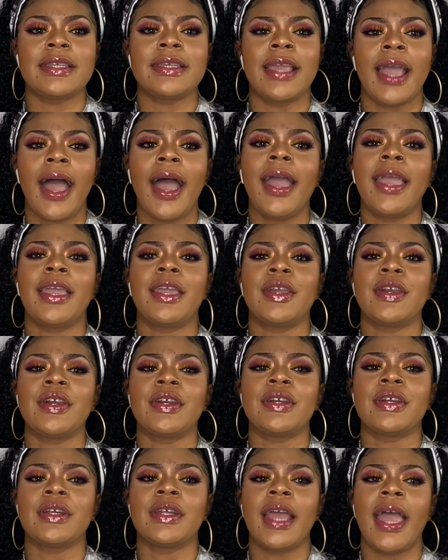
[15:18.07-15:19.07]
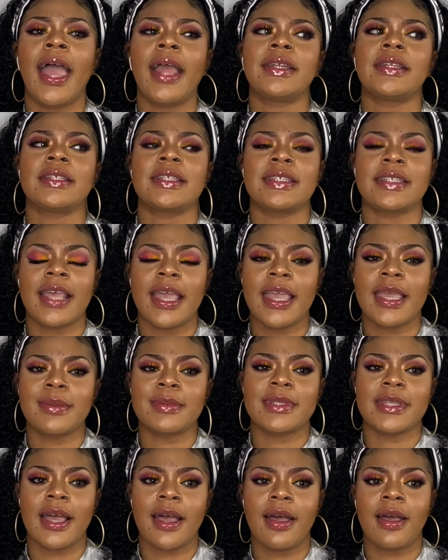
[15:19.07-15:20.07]
got here at the
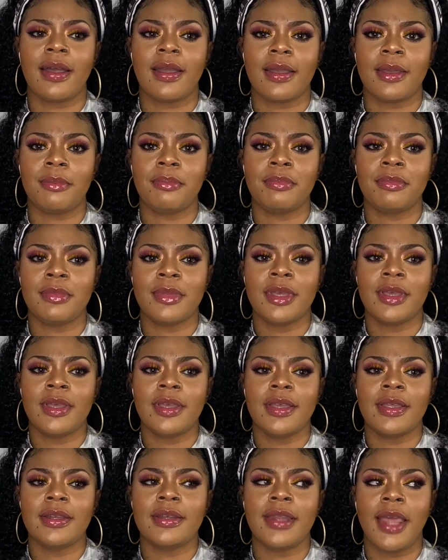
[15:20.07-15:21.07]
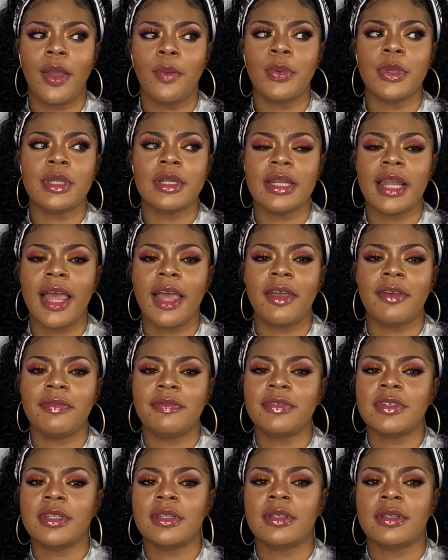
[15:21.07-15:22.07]
same time that we
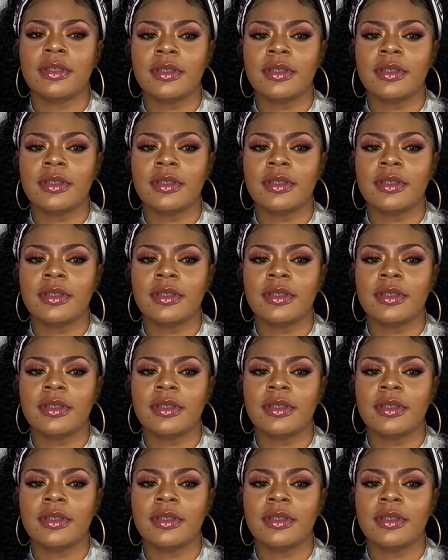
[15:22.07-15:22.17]
left.